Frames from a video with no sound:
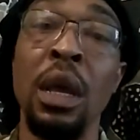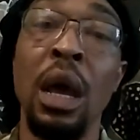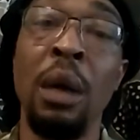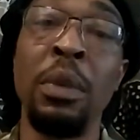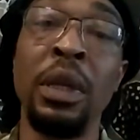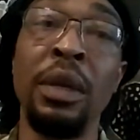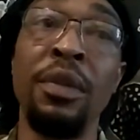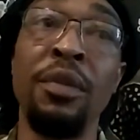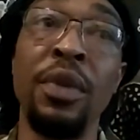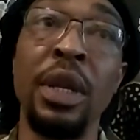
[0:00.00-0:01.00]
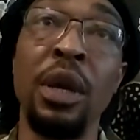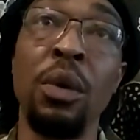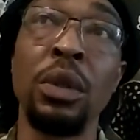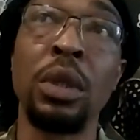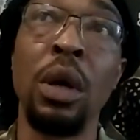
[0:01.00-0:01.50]
I believe the video
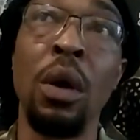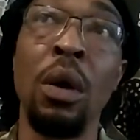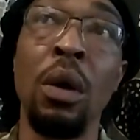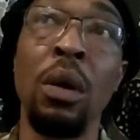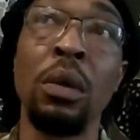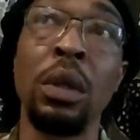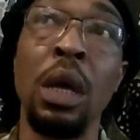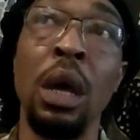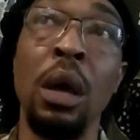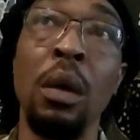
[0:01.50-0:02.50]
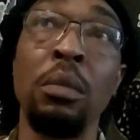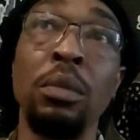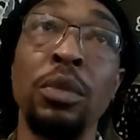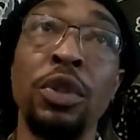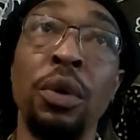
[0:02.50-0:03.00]
is called
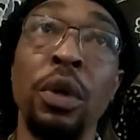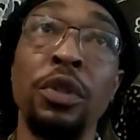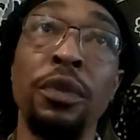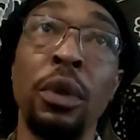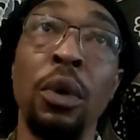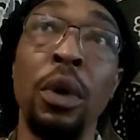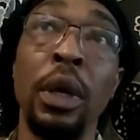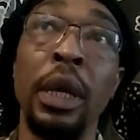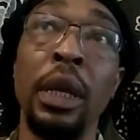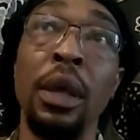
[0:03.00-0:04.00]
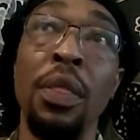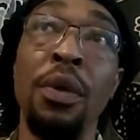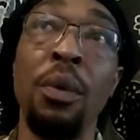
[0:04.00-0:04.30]
George Floyd, the